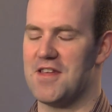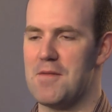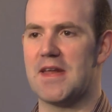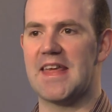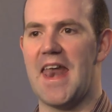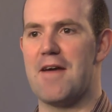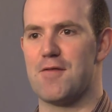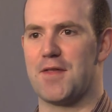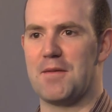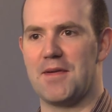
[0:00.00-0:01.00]
and then we'd get
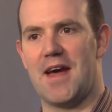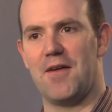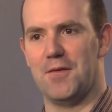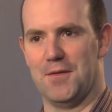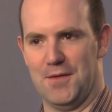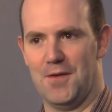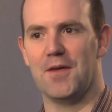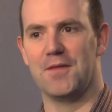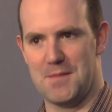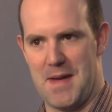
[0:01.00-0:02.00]
everything without all of the